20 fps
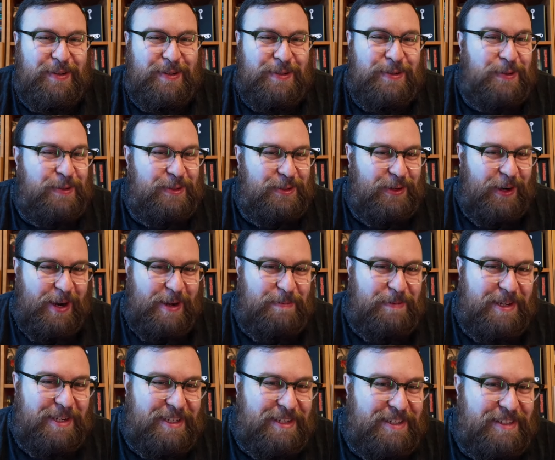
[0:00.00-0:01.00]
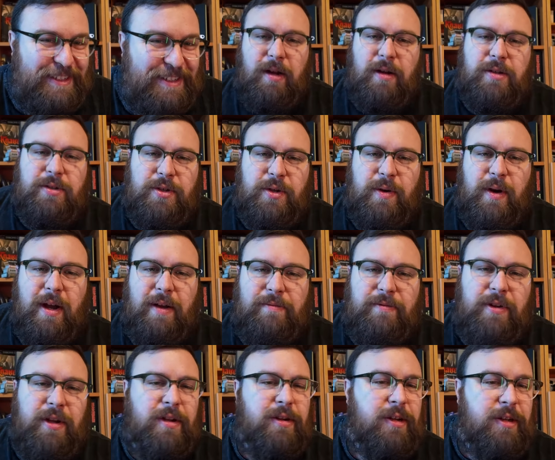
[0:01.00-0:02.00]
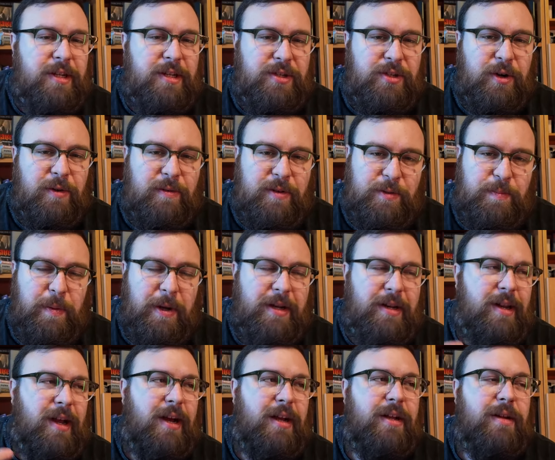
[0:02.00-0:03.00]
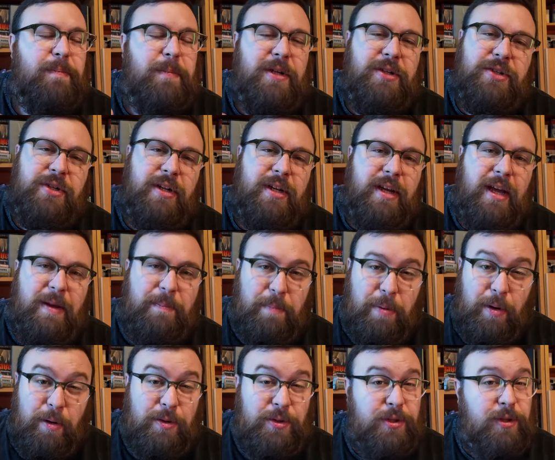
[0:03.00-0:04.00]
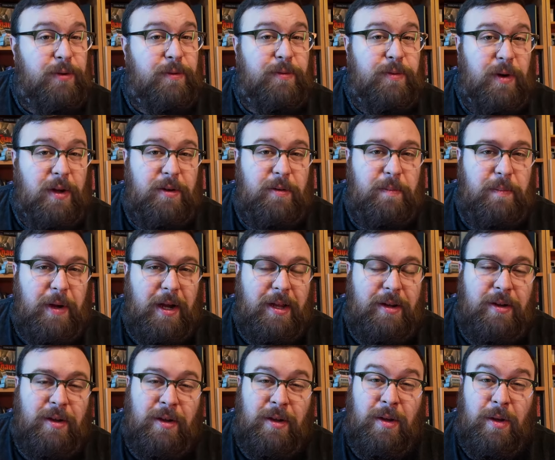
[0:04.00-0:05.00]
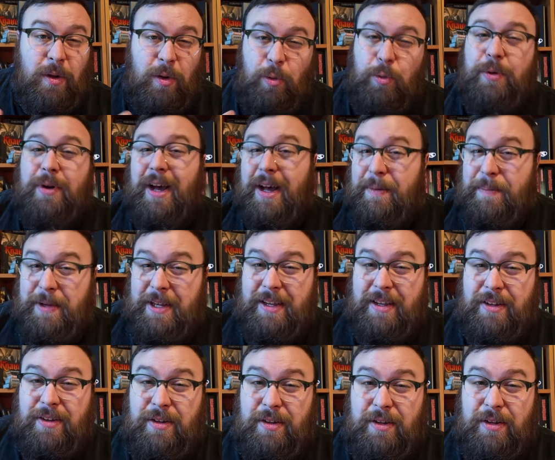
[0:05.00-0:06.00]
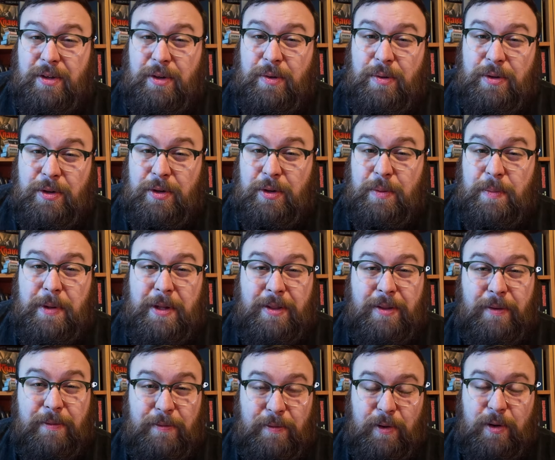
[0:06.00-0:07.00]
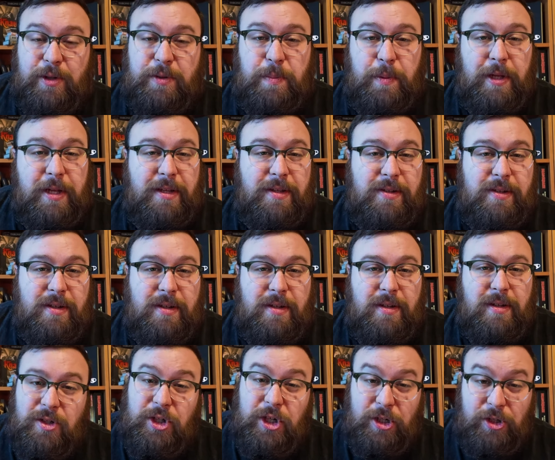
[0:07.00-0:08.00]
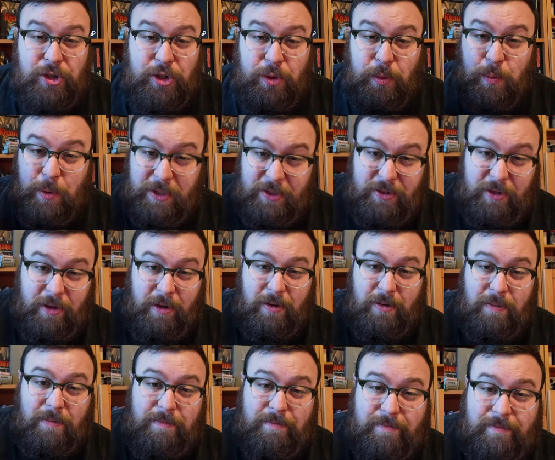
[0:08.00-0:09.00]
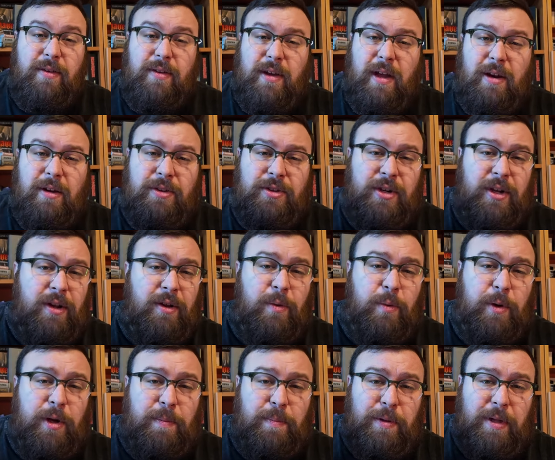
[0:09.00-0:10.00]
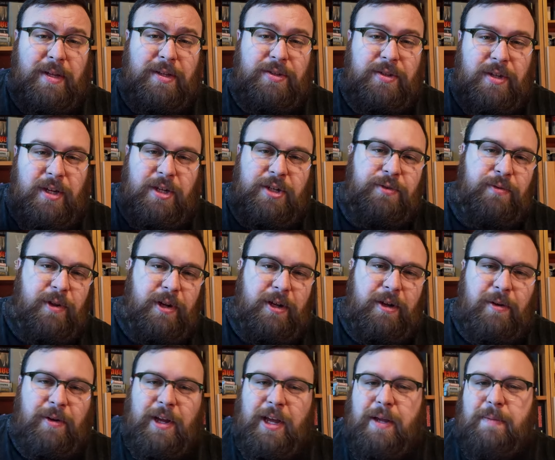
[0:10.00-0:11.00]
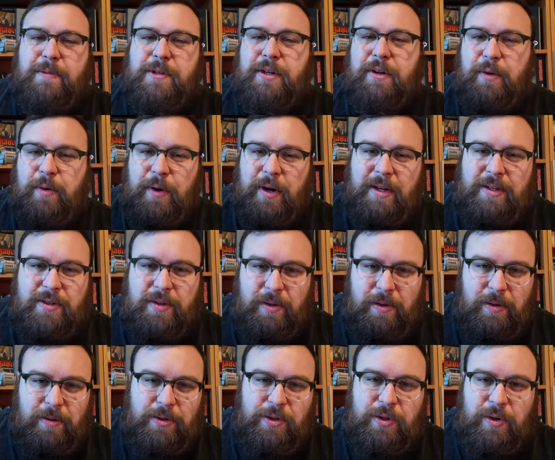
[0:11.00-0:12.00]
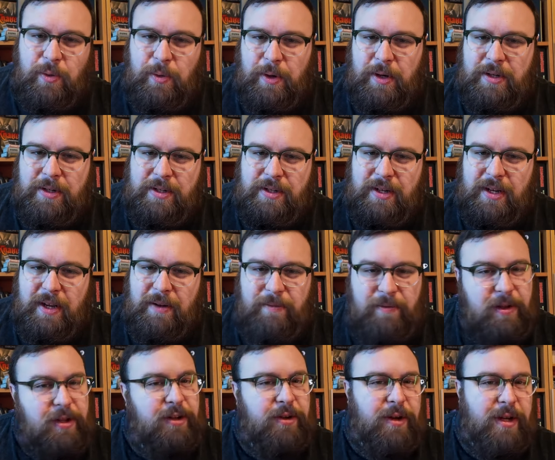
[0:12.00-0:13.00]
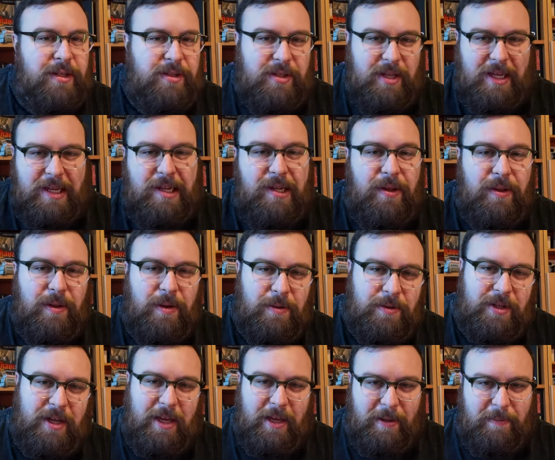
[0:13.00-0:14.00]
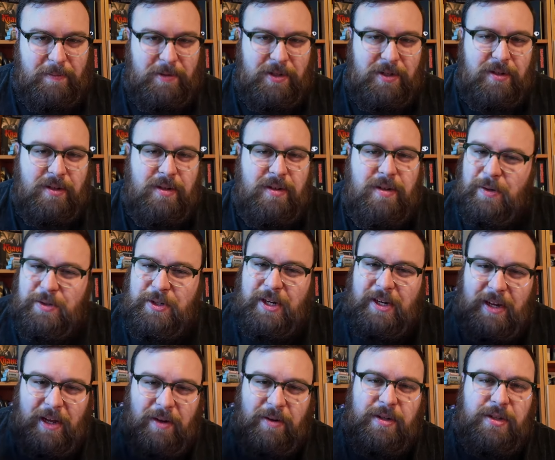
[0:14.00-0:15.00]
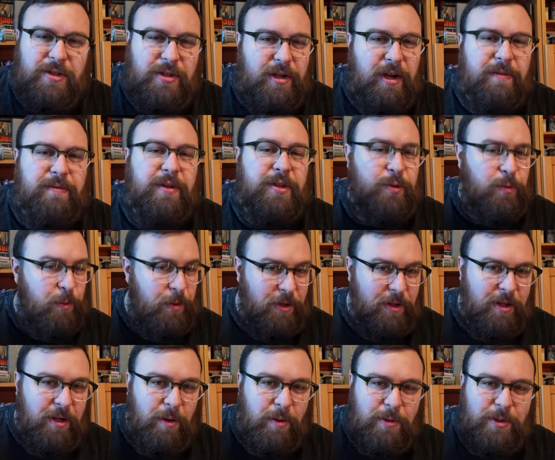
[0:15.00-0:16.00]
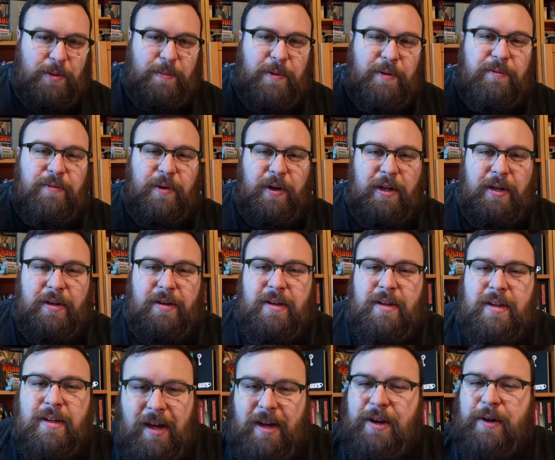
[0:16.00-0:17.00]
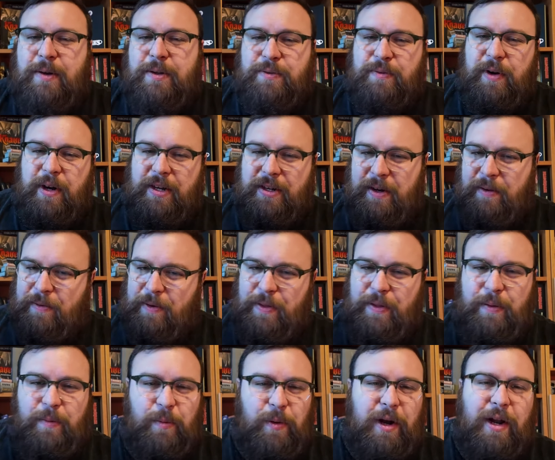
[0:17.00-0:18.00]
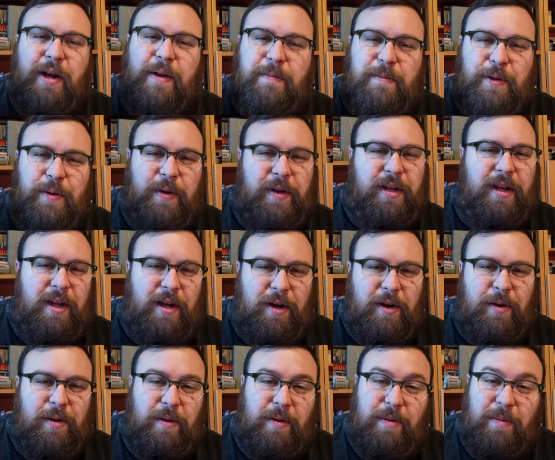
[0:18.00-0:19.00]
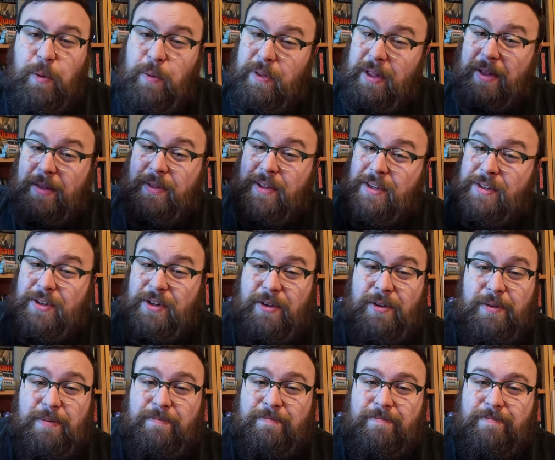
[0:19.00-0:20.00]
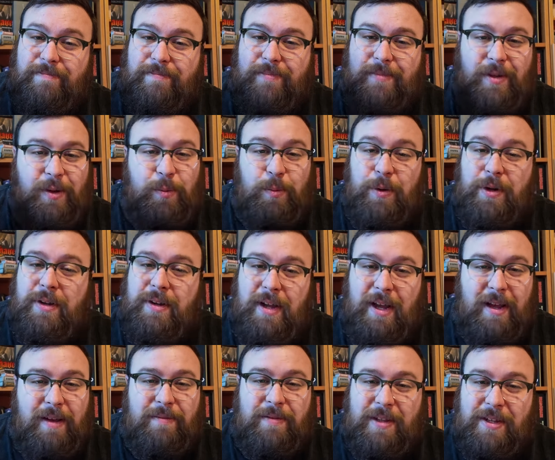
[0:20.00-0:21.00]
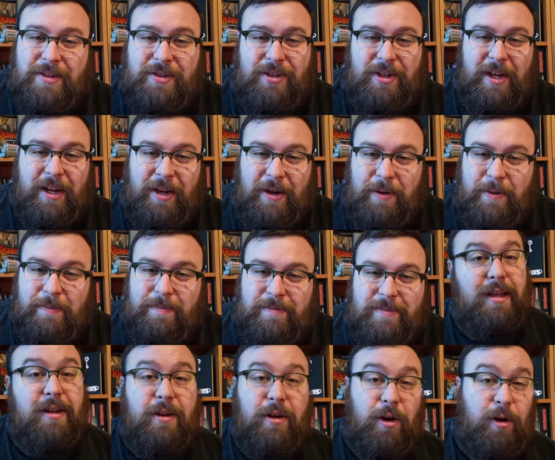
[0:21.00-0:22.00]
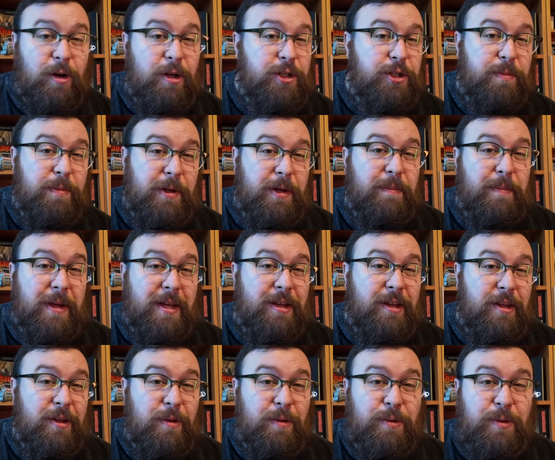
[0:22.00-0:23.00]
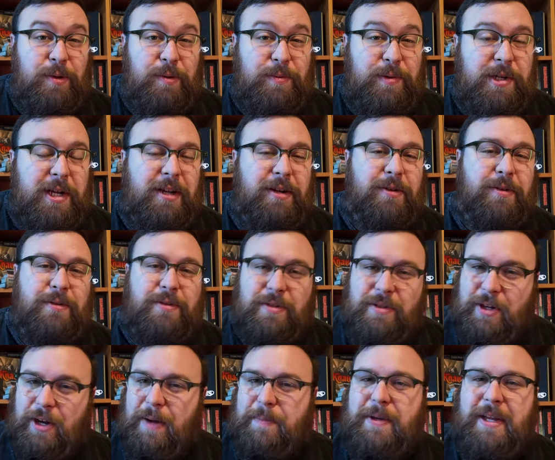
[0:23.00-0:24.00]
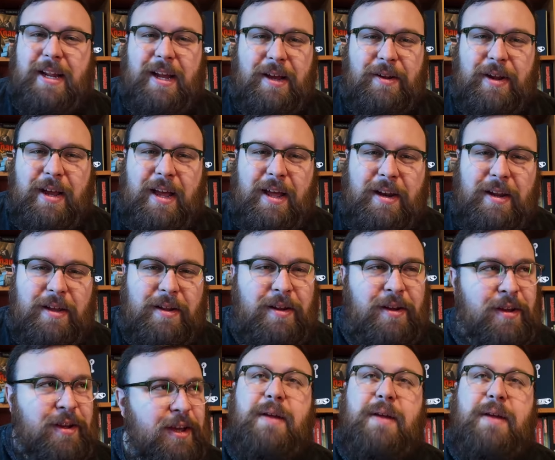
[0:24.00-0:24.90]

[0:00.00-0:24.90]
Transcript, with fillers: news or drama. And also, I've done a disservice by not mentioning a personal friend of mine who got me into YouTube in the first place. Ginger Whiskered. He's got a channel where he plays niche video games and creates little stories and vignettes into those games. Go check out his stuff, it's really wholesome and fun. I know it's very different than what I'm doing here, but without this dude, you wouldn't have this channel. He encouraged me to make a YouTube channel, taught me how to edit,